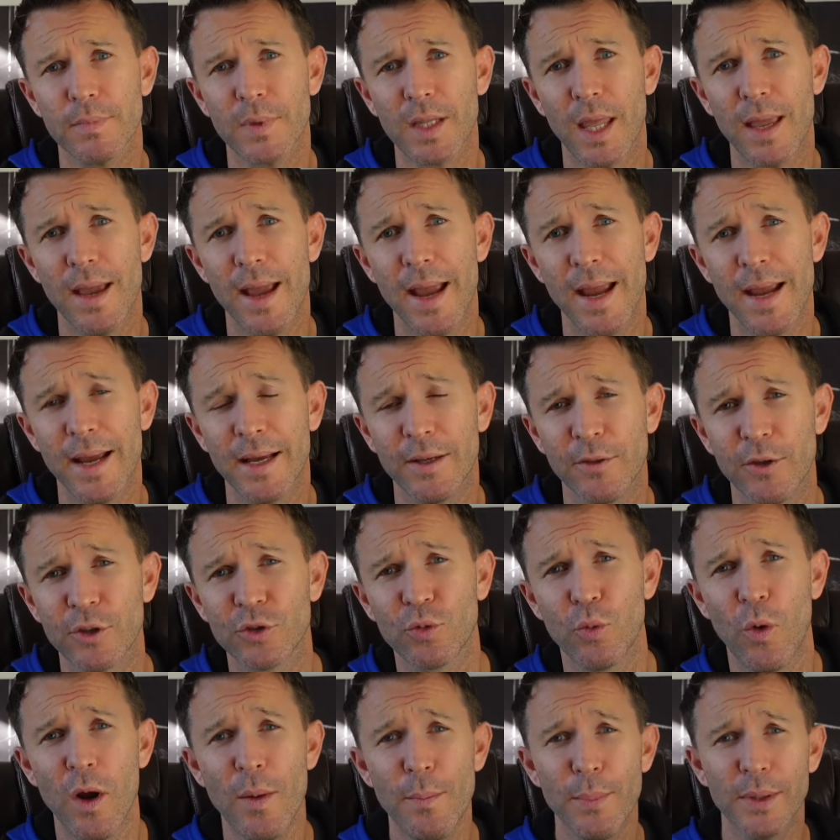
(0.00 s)
and there's
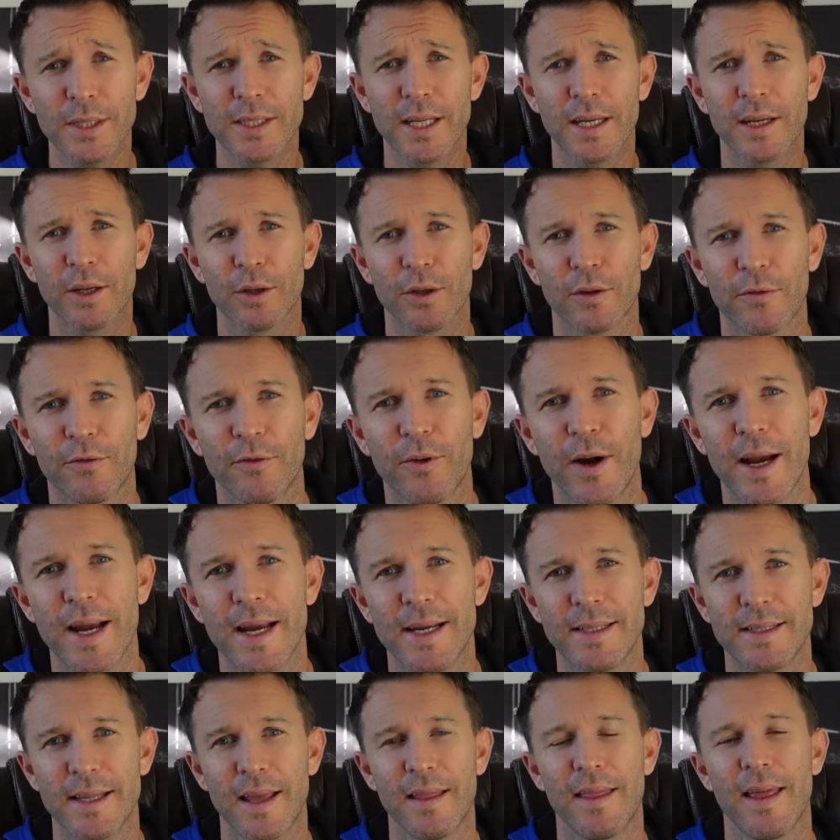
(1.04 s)
one particular
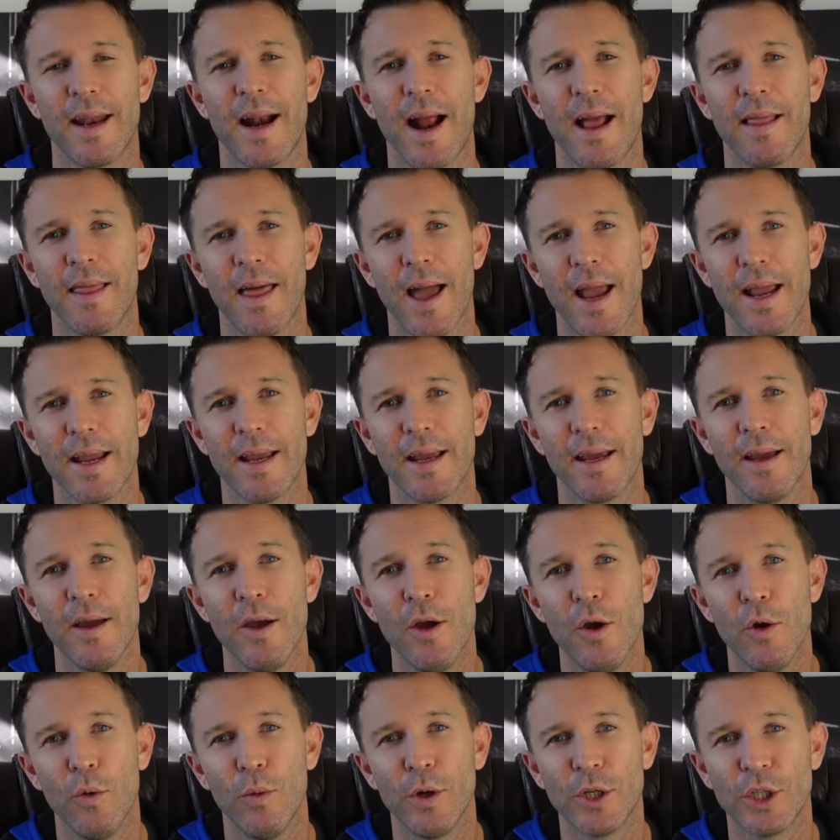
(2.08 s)
phrase that I like,
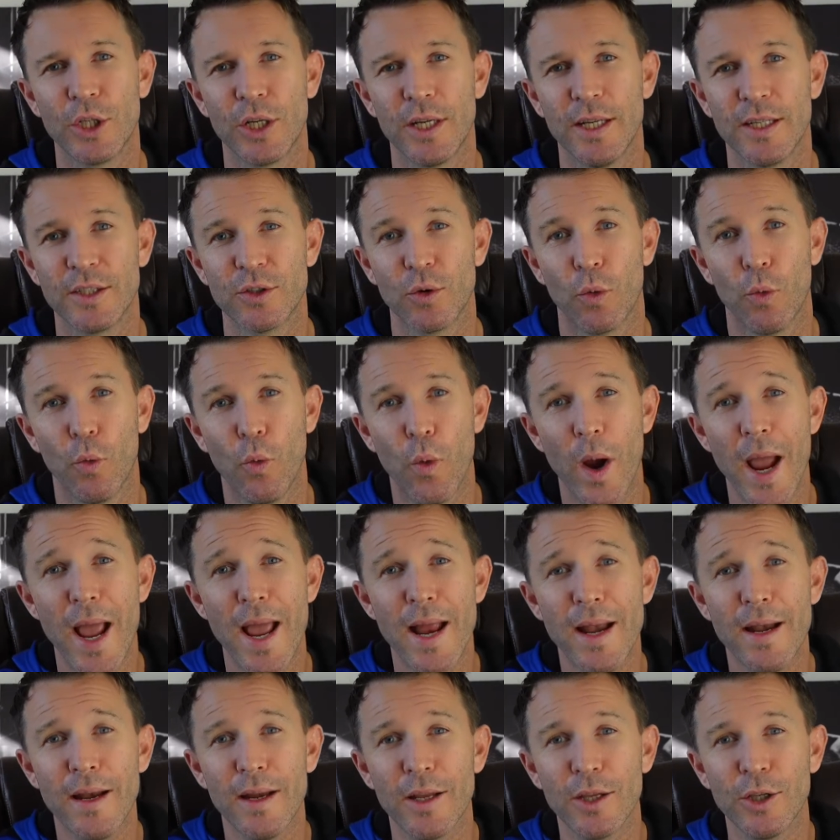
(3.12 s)
which is
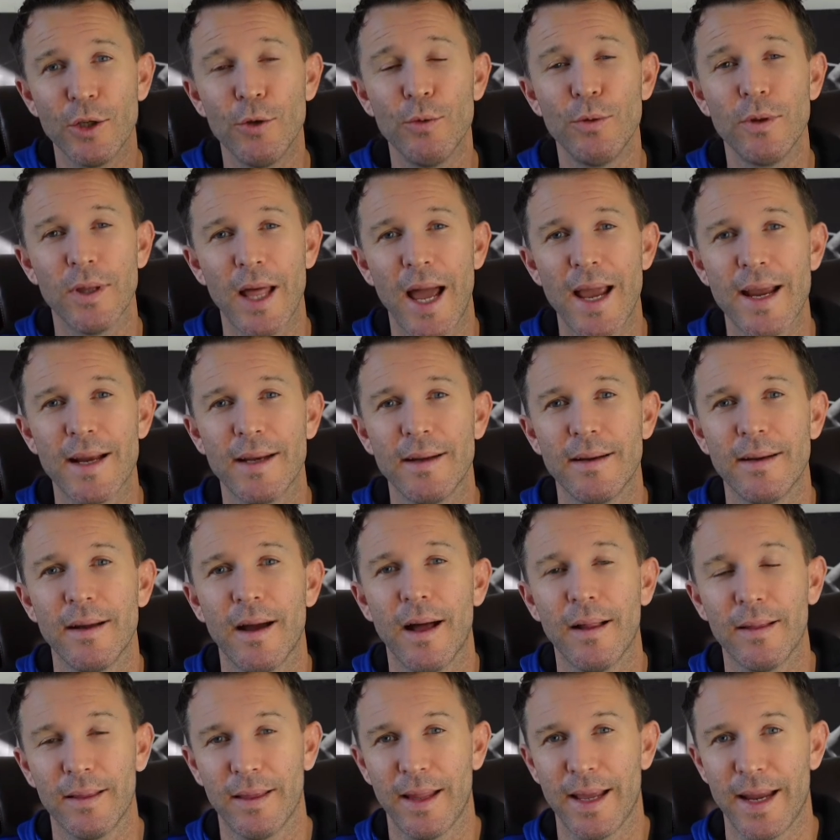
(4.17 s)
when you light
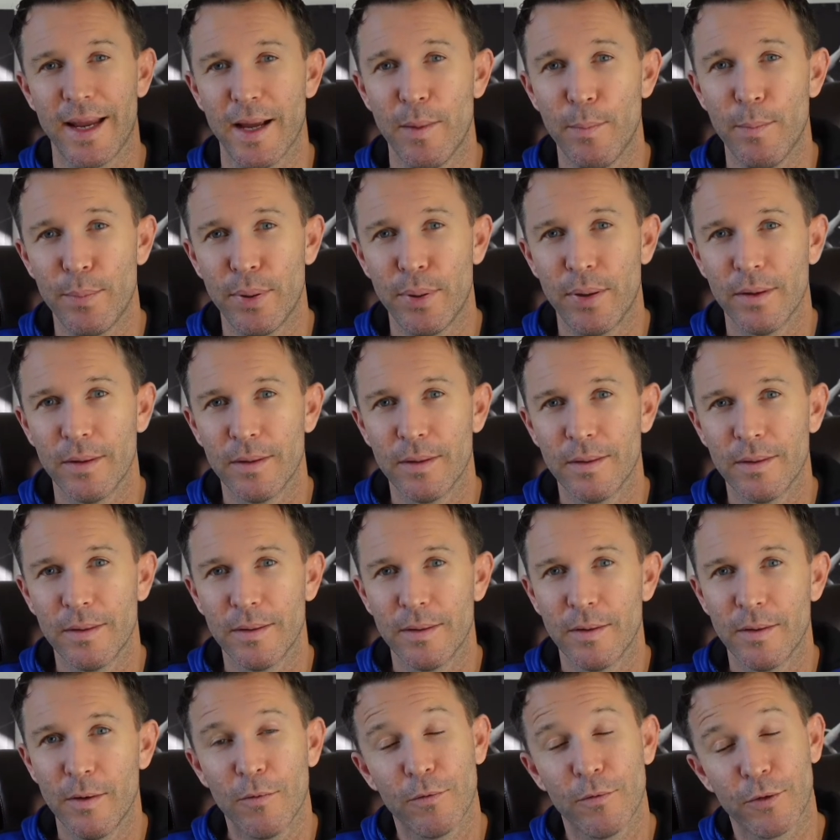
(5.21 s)
a lamp
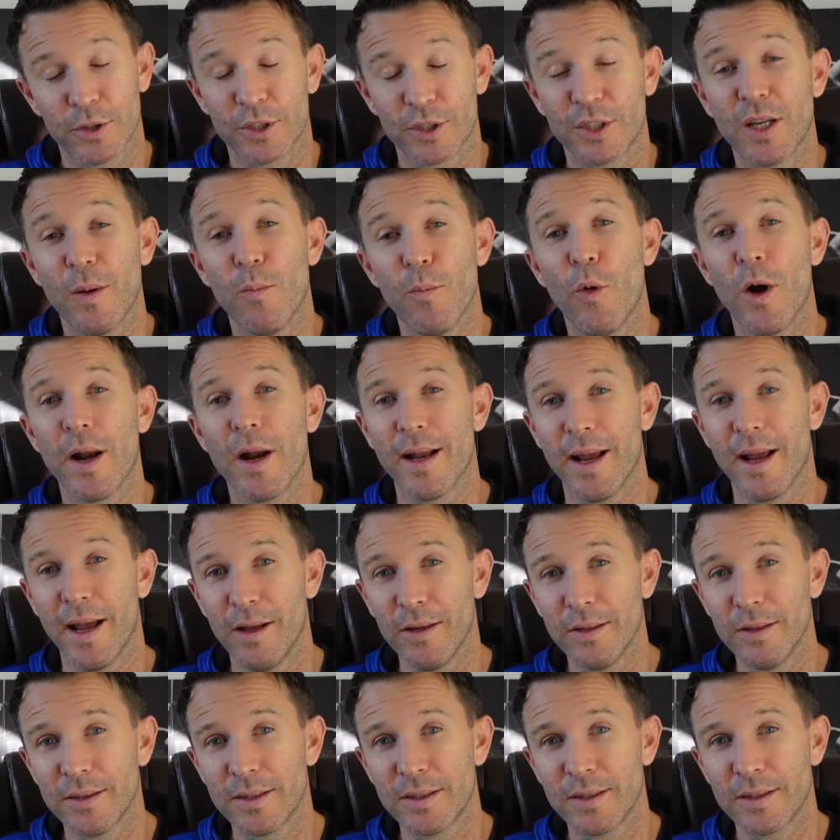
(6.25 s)
for someone
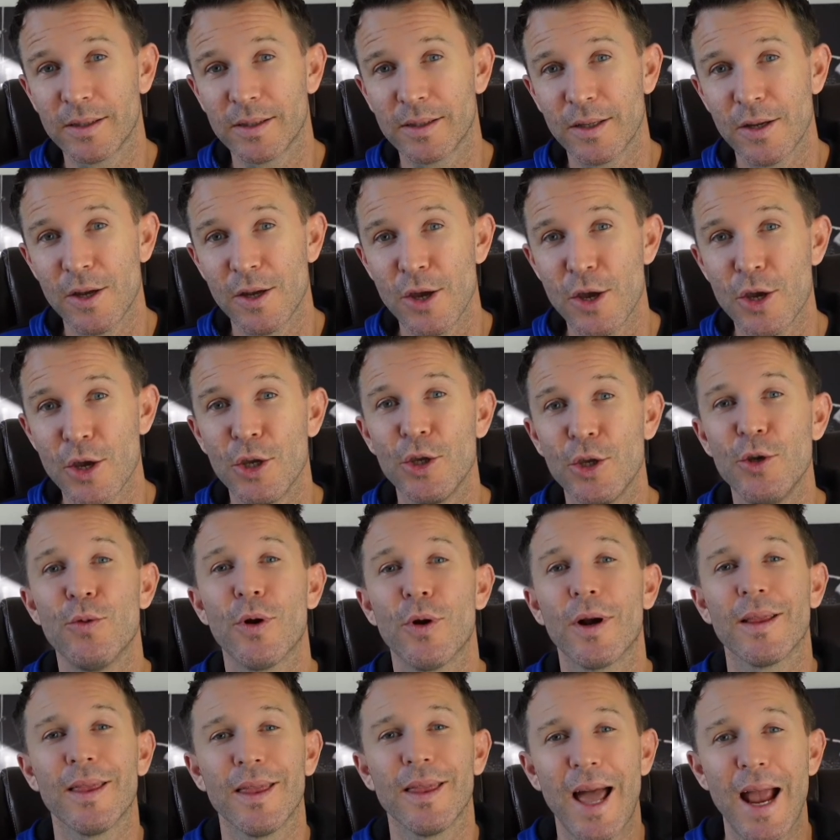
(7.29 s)
else, you
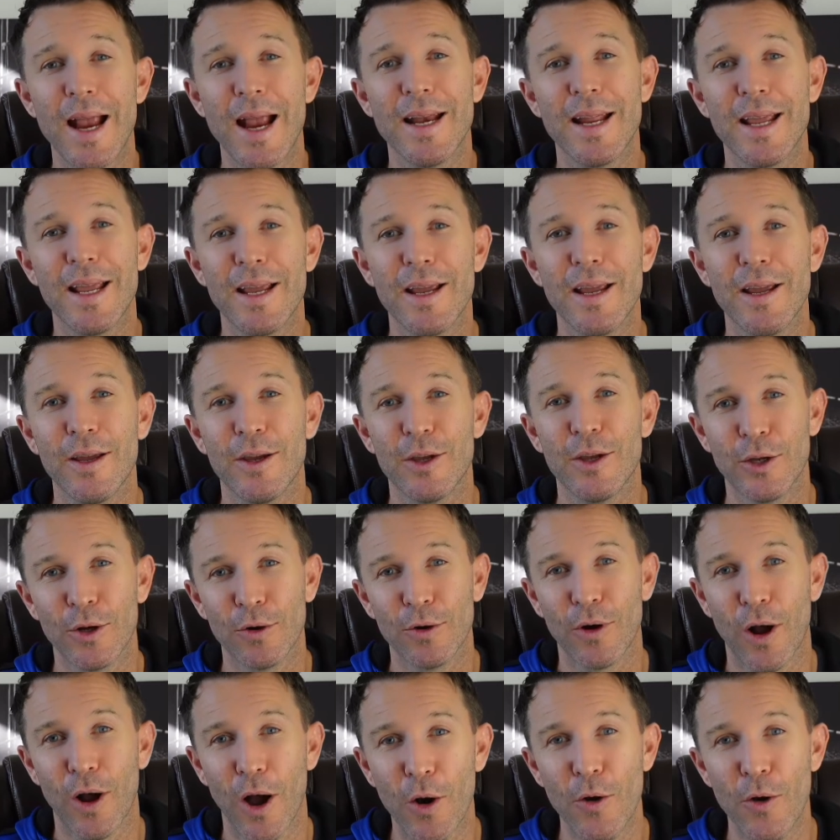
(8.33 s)
are lighting
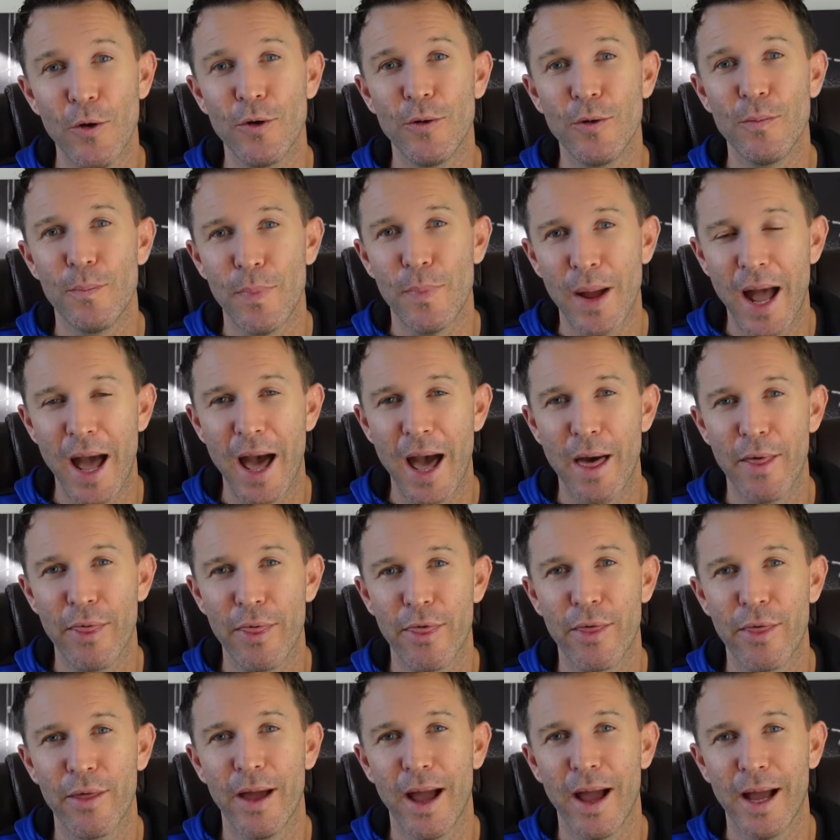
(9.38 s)
your own
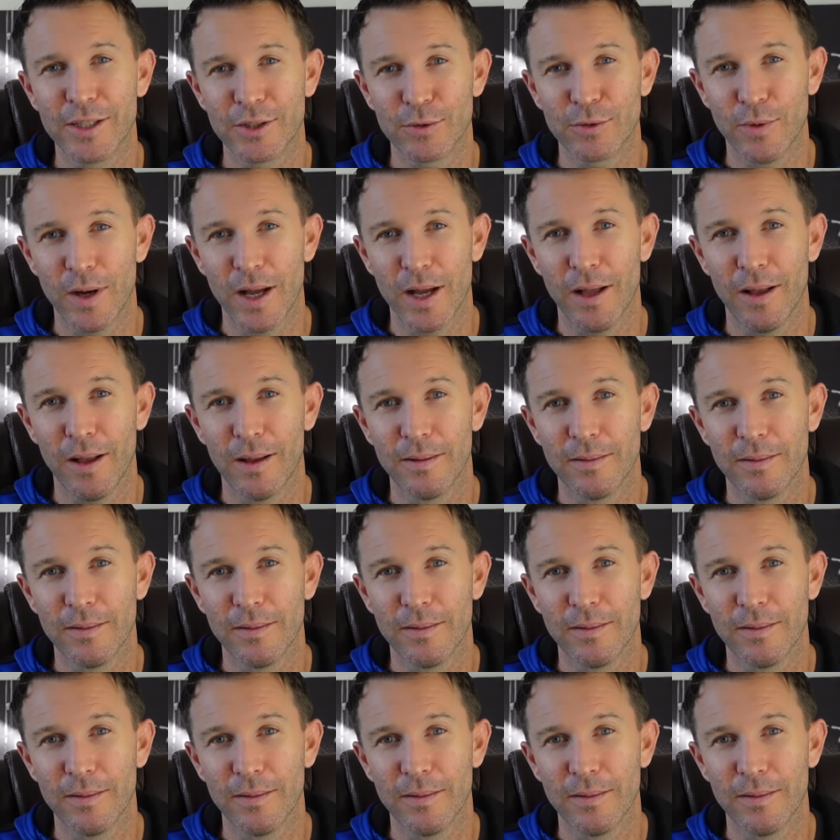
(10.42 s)
path as well,